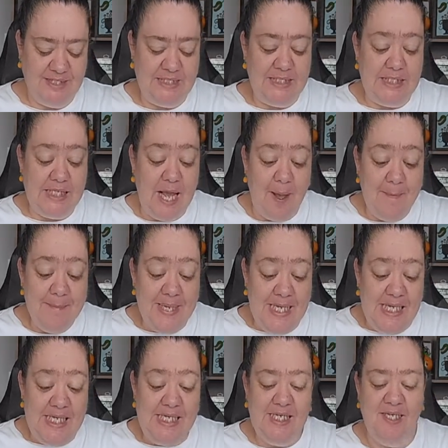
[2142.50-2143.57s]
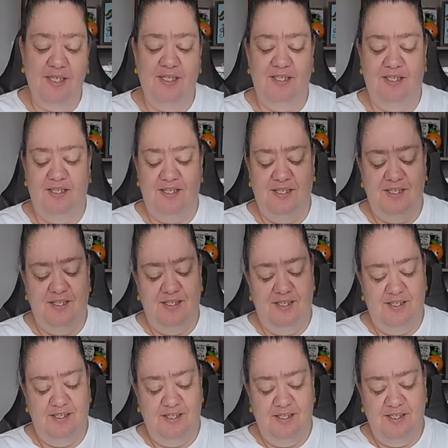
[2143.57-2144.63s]
Yummy!
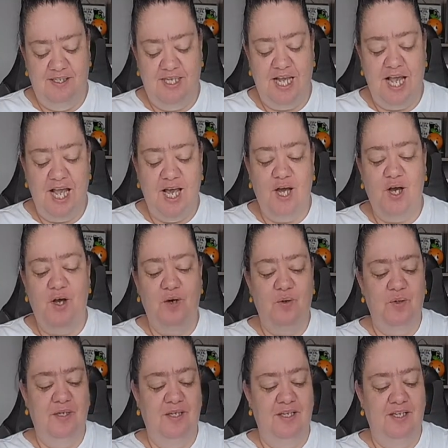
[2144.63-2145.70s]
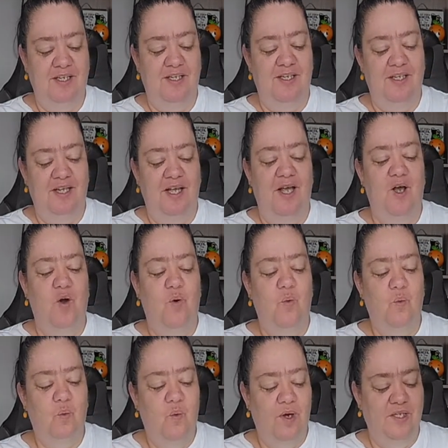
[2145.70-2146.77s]
How
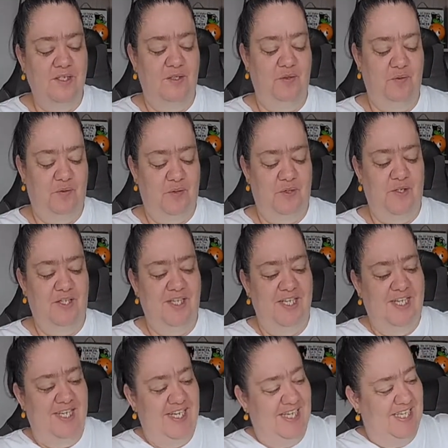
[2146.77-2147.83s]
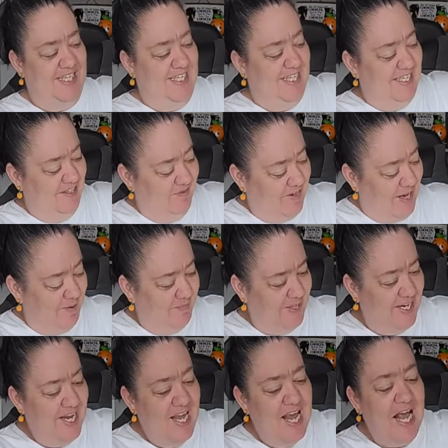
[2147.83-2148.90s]
wonderful is this fabric?
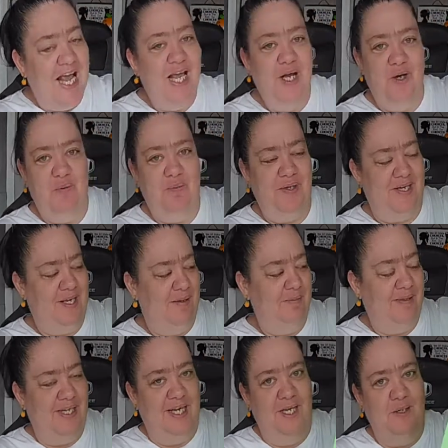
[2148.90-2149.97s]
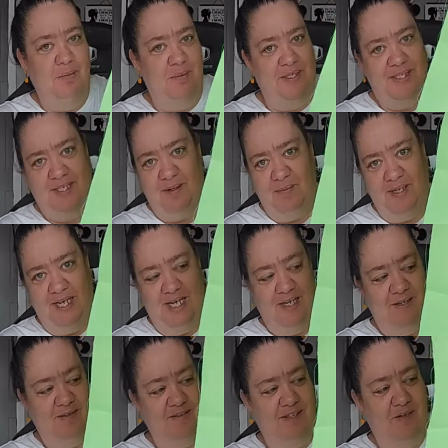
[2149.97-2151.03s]
I hope it's coming
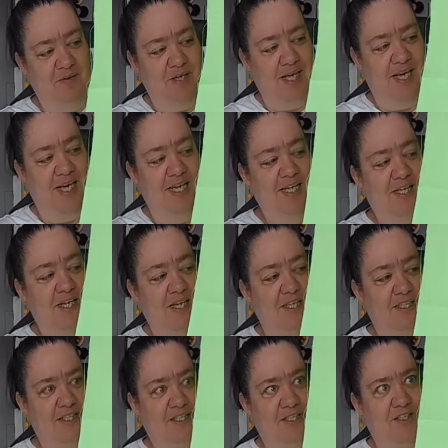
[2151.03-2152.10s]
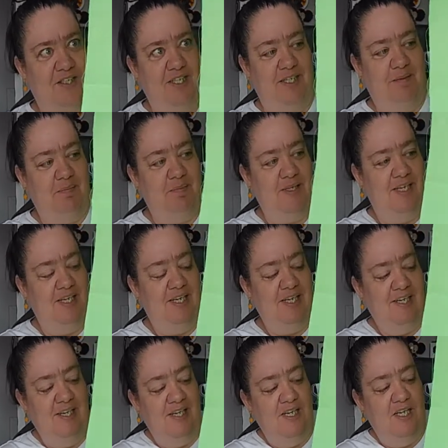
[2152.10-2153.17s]
out okay on the screen, but
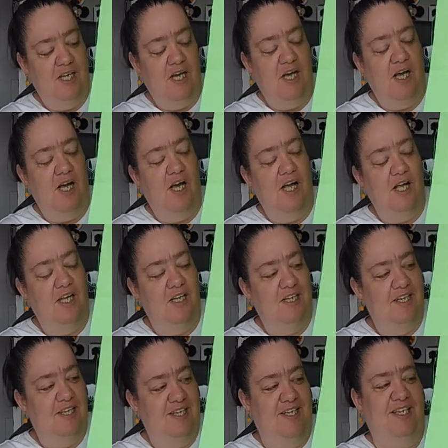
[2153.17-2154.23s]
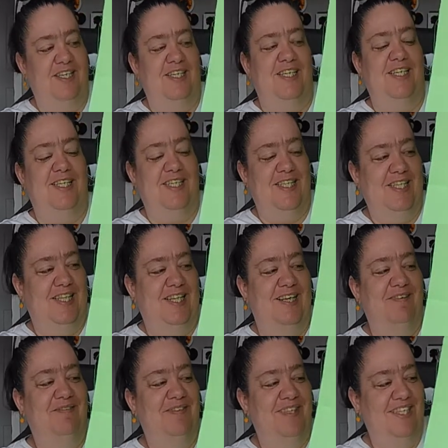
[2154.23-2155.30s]
I just
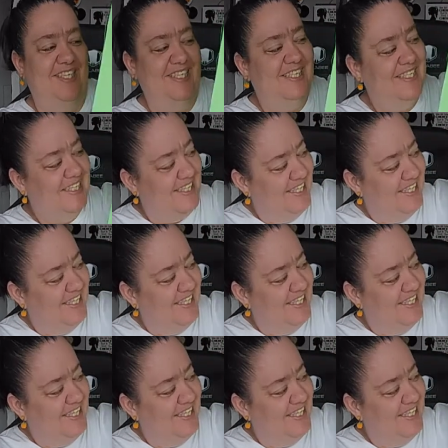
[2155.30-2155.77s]
love this.